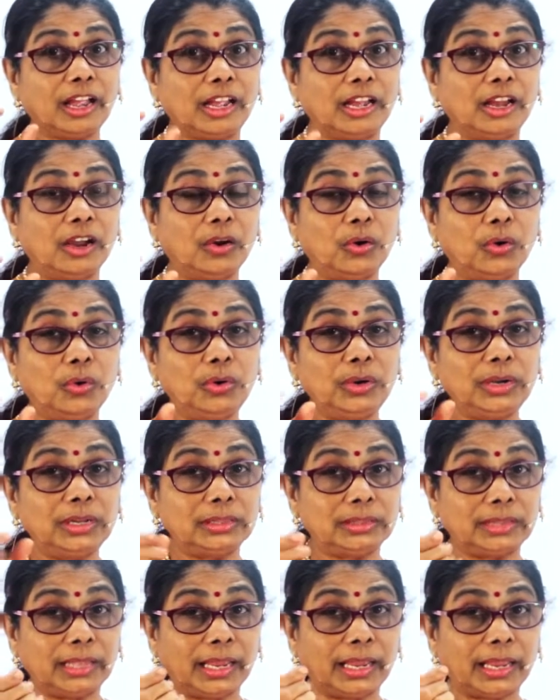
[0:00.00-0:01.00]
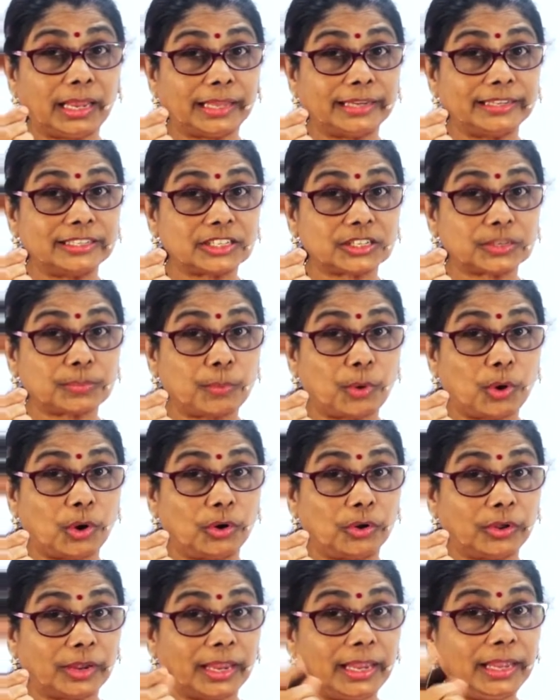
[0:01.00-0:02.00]
Gold, thick and
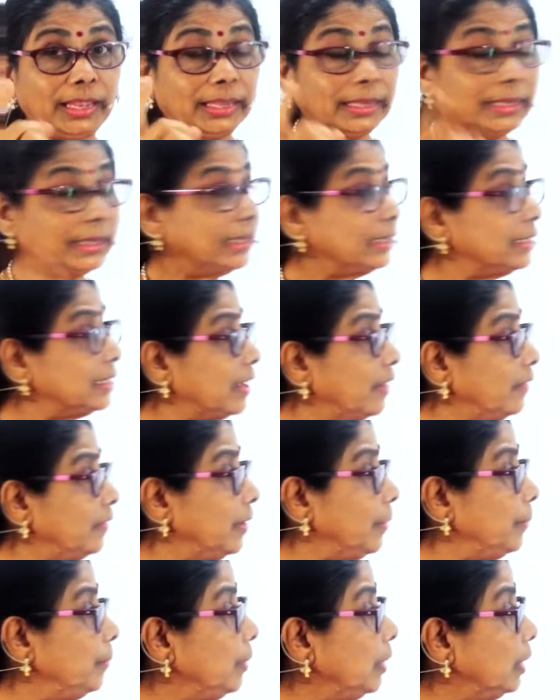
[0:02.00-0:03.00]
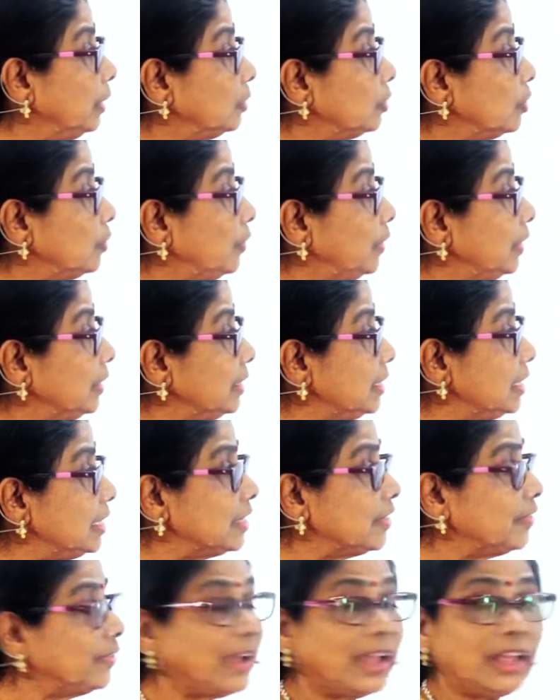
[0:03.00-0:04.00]
small. Okay? It's heavy. So first is
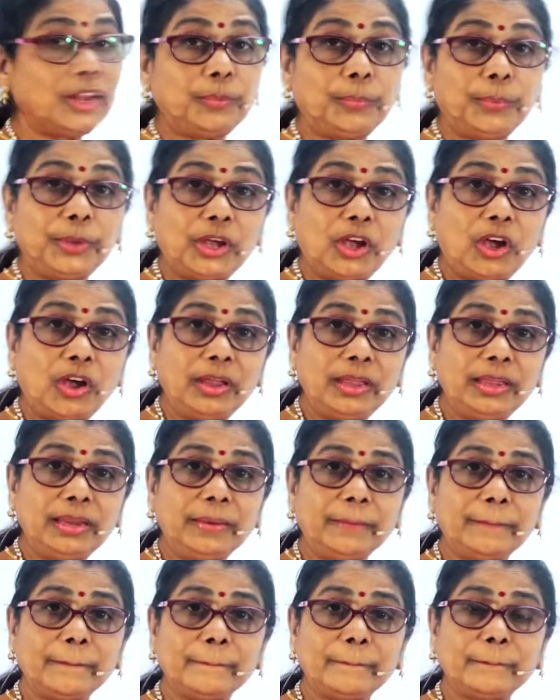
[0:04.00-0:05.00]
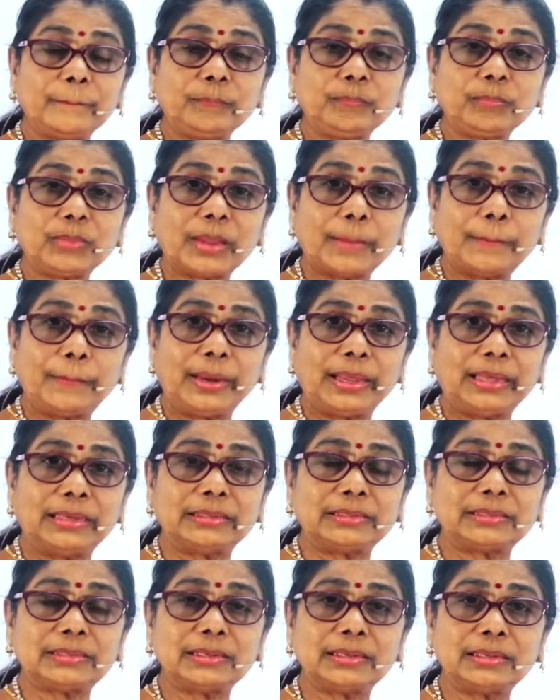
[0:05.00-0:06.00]
a 5 rupee coin
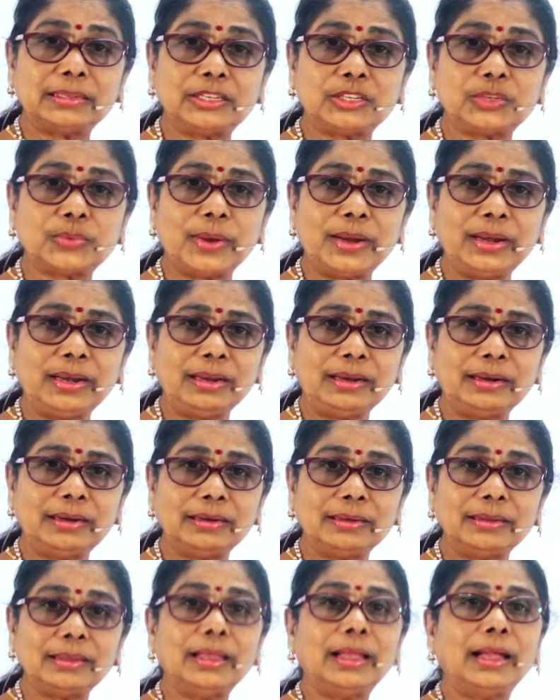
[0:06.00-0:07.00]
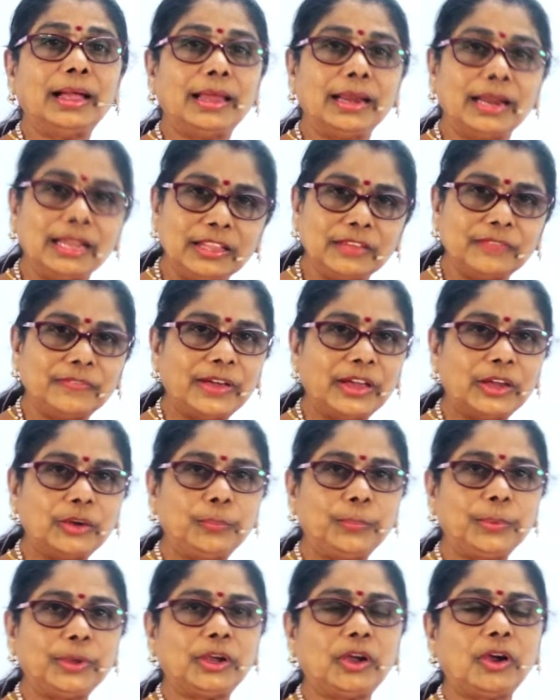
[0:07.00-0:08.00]
plus this one. Another 5
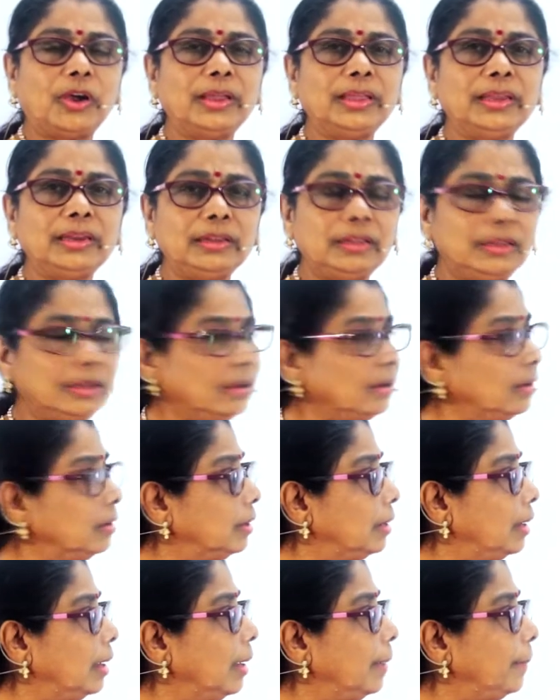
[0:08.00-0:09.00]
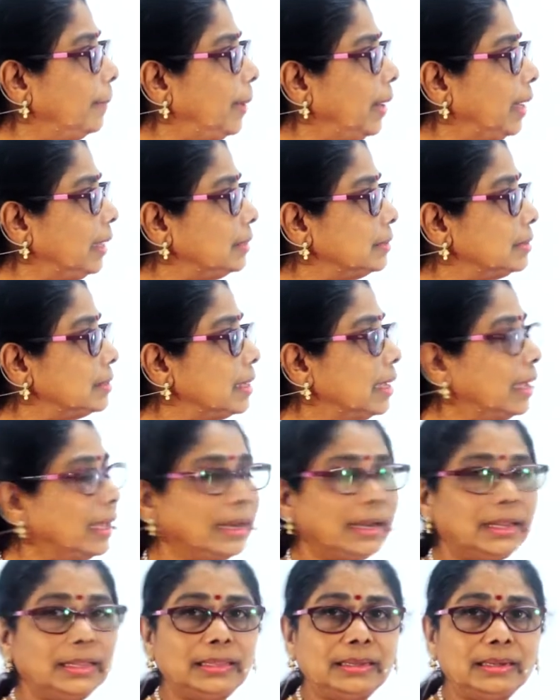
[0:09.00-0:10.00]
rupee coin, good. Plus
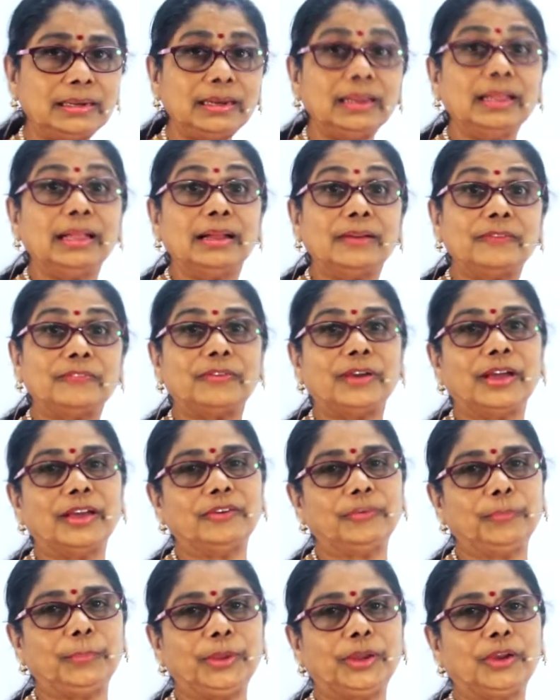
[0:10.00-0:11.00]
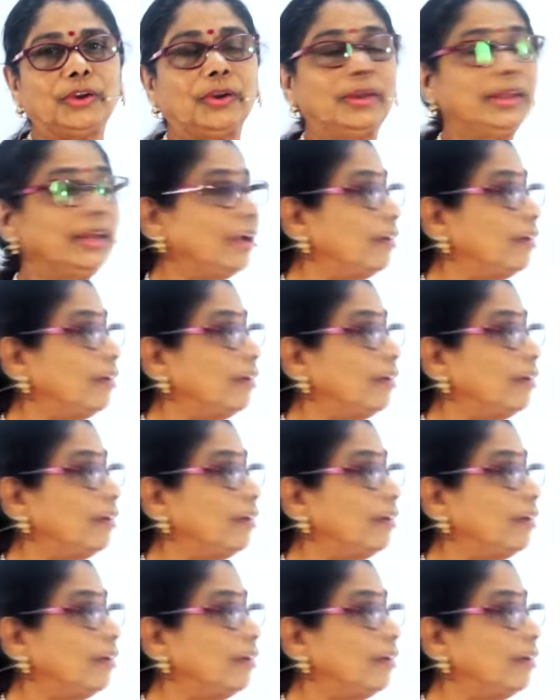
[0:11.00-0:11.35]
another 5 rupee coin.